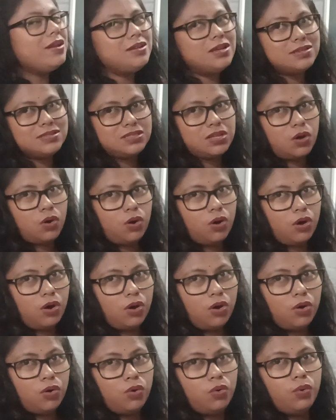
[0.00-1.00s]
does the
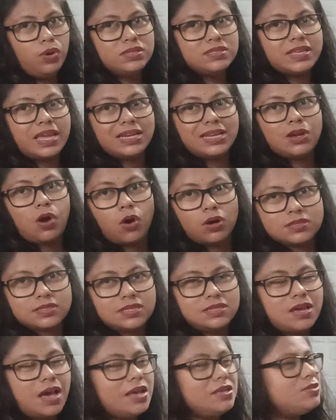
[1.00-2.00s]
who is getting
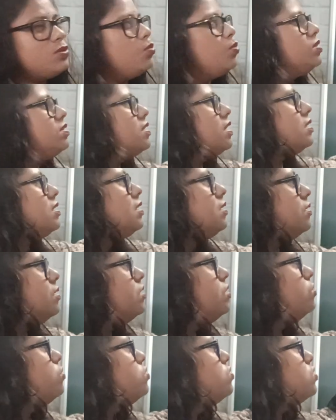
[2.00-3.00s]
oxidized, who is getting
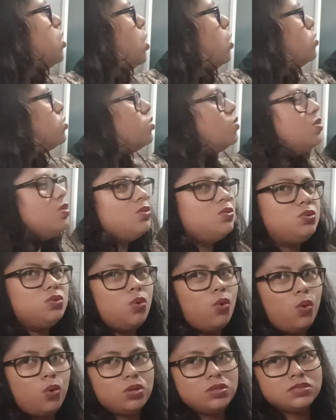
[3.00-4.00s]
reduced. So
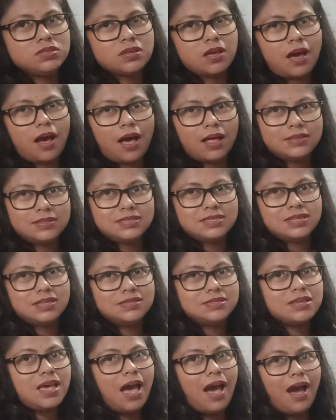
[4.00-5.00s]
those
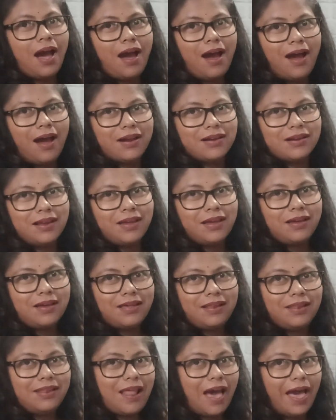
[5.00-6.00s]
answers are
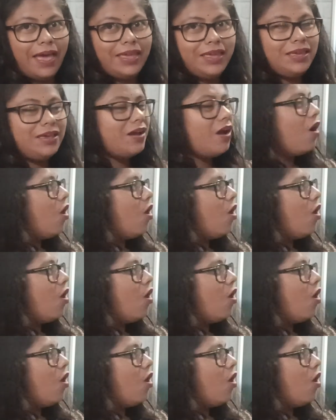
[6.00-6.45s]
lying